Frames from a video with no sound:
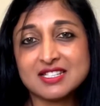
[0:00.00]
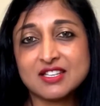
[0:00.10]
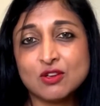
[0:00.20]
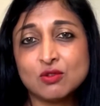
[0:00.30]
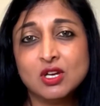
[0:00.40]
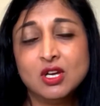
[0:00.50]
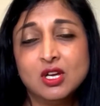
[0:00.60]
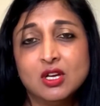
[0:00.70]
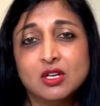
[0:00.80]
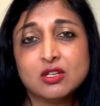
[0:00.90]
So
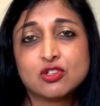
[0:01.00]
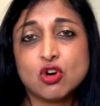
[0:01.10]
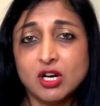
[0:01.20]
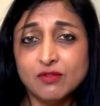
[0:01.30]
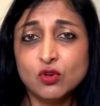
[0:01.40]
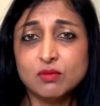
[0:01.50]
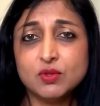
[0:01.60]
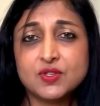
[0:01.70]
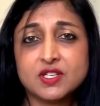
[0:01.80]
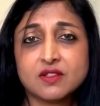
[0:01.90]
try and avoid
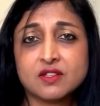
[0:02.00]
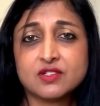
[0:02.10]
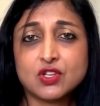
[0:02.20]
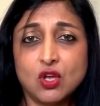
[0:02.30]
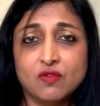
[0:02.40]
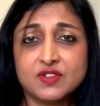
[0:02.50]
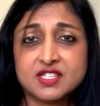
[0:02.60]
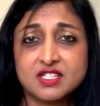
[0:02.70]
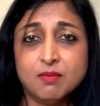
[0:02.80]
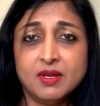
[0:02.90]
music that's
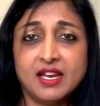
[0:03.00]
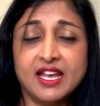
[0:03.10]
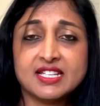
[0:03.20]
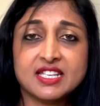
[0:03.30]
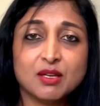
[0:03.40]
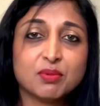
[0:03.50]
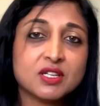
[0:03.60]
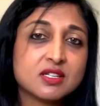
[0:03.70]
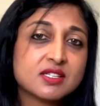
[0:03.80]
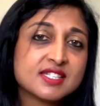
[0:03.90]
overstimulating,
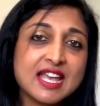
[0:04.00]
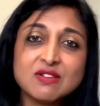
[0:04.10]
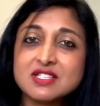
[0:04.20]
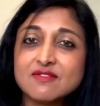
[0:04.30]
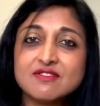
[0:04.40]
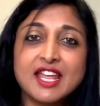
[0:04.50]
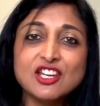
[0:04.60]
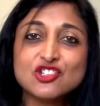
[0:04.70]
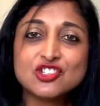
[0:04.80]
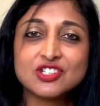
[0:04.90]
but sounds of
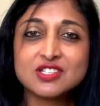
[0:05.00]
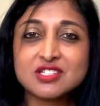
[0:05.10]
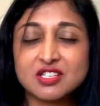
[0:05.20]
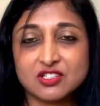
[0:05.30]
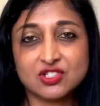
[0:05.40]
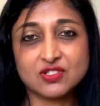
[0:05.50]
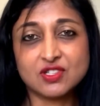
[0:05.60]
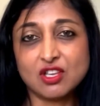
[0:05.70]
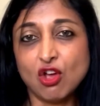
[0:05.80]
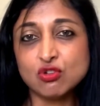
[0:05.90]
nature such as
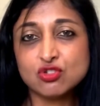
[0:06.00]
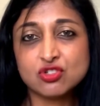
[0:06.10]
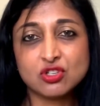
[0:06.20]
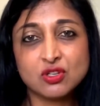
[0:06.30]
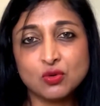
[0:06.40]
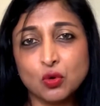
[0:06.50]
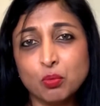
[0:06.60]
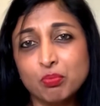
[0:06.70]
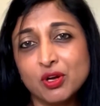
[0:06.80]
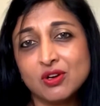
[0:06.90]
the ocean or
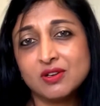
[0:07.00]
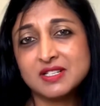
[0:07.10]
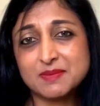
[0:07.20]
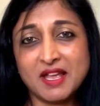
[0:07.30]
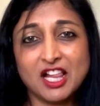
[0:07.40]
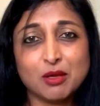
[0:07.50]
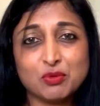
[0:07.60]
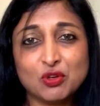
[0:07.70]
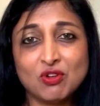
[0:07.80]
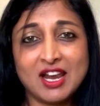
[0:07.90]
birds may
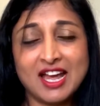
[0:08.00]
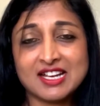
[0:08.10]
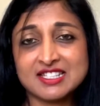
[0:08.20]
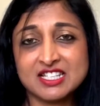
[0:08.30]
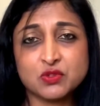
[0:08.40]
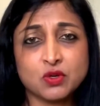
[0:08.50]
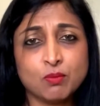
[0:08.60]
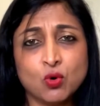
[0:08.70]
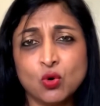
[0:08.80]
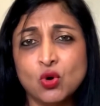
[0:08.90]
help you relax into a
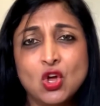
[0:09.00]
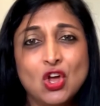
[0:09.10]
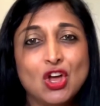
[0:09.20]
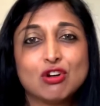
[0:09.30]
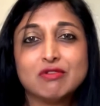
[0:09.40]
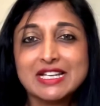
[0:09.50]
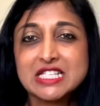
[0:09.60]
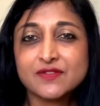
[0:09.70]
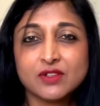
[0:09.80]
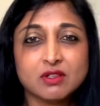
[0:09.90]
more
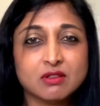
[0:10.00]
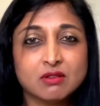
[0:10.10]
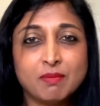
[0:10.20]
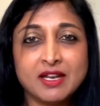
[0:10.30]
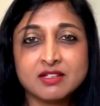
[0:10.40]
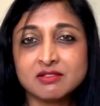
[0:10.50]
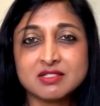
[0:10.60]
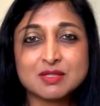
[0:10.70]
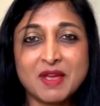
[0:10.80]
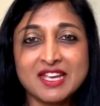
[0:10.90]
restful mental
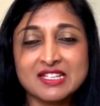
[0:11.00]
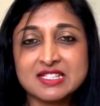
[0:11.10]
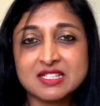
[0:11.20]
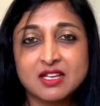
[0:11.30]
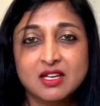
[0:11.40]
space.